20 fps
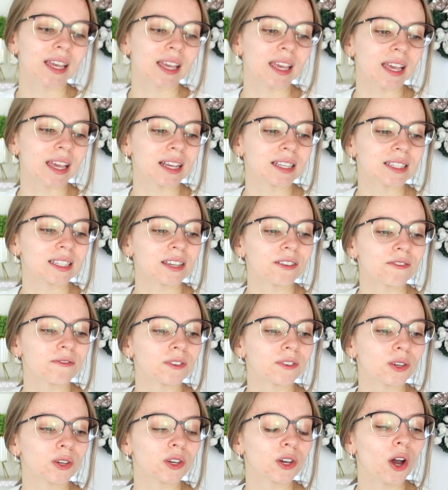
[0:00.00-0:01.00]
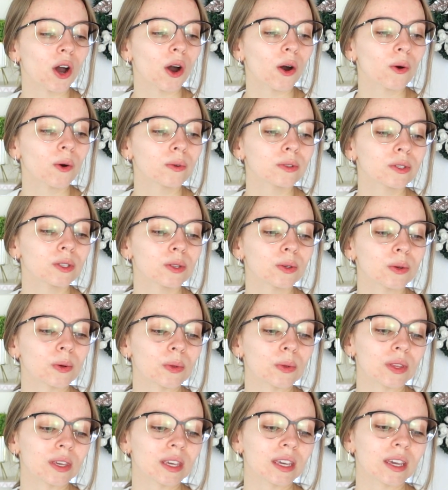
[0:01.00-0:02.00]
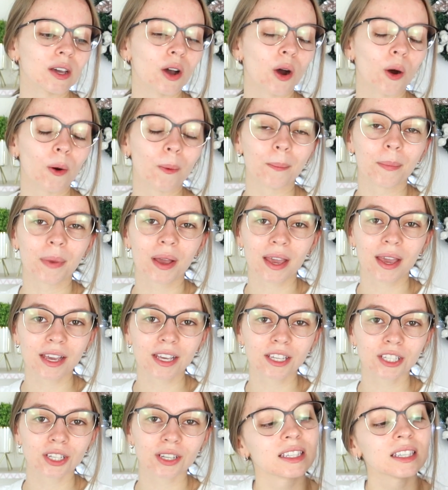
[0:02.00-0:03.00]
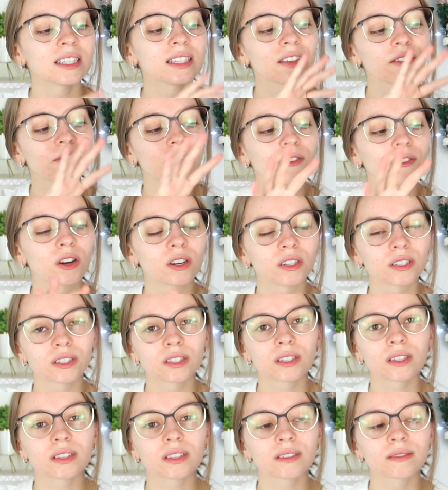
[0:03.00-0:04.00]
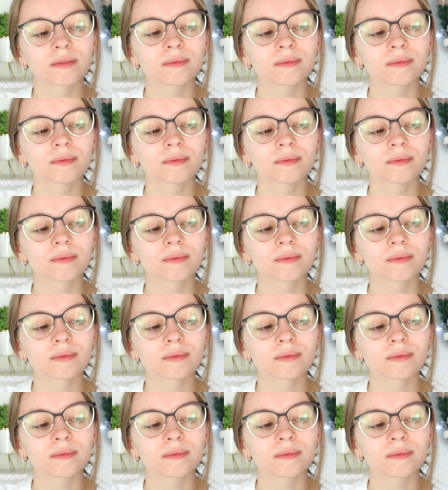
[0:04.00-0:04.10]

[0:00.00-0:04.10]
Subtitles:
And if we go to the home page, this is the first